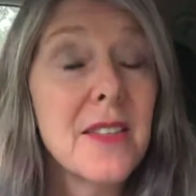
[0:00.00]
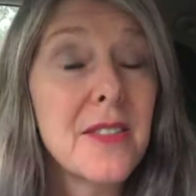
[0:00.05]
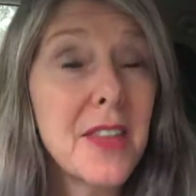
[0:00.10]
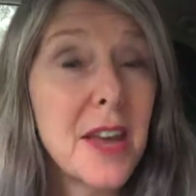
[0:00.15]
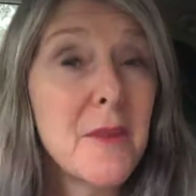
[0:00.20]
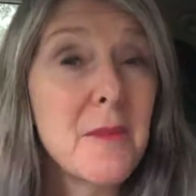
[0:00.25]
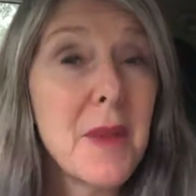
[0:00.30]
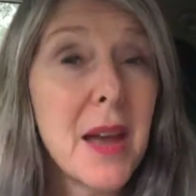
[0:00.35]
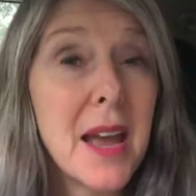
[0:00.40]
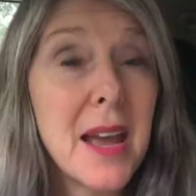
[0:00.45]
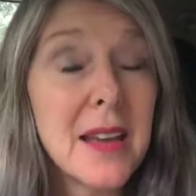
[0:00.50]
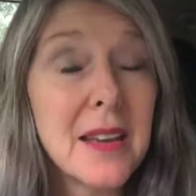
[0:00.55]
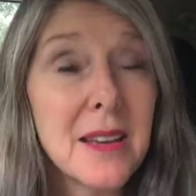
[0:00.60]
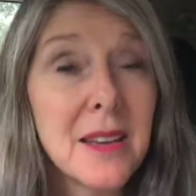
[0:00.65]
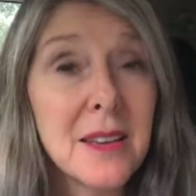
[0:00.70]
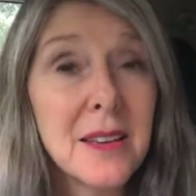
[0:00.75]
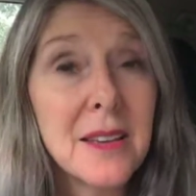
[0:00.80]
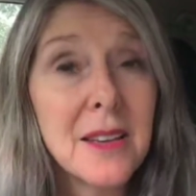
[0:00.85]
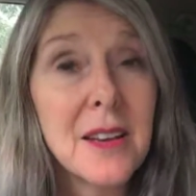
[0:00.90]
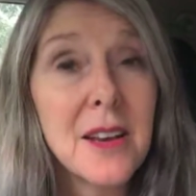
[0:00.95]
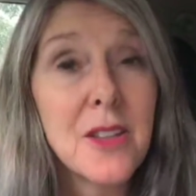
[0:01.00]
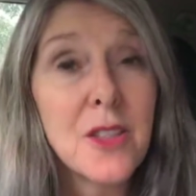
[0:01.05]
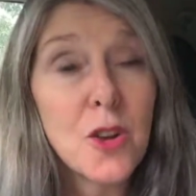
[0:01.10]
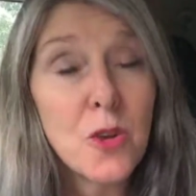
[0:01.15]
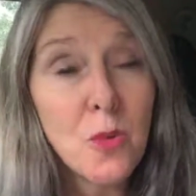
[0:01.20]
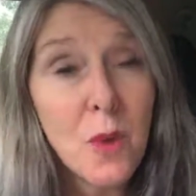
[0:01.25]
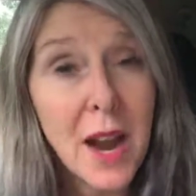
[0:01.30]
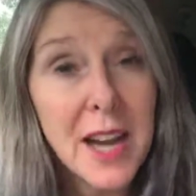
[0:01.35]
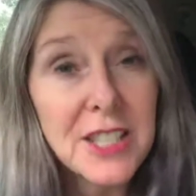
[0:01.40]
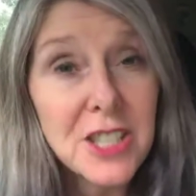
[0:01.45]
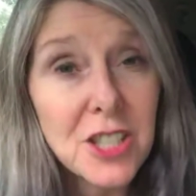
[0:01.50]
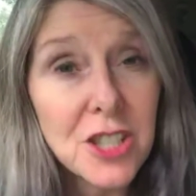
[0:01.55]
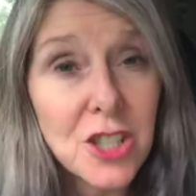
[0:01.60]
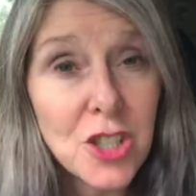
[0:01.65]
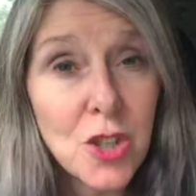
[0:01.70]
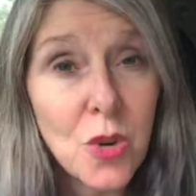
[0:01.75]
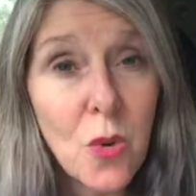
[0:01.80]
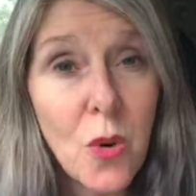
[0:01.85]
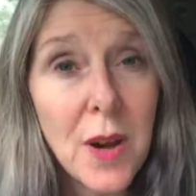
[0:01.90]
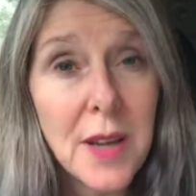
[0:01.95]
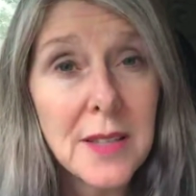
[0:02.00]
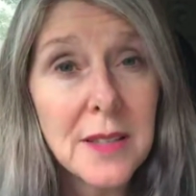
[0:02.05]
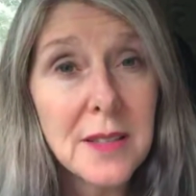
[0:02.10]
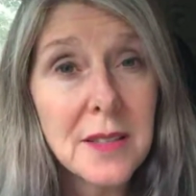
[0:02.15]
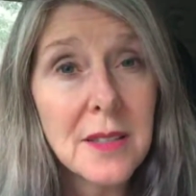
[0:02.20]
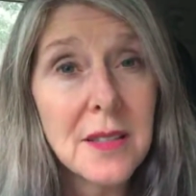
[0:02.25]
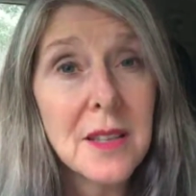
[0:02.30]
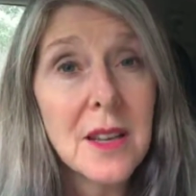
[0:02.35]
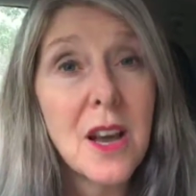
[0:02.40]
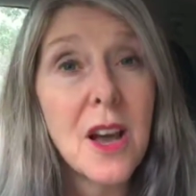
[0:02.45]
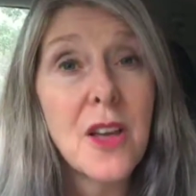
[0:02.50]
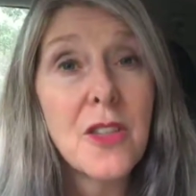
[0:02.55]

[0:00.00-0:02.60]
they make the righteous choice,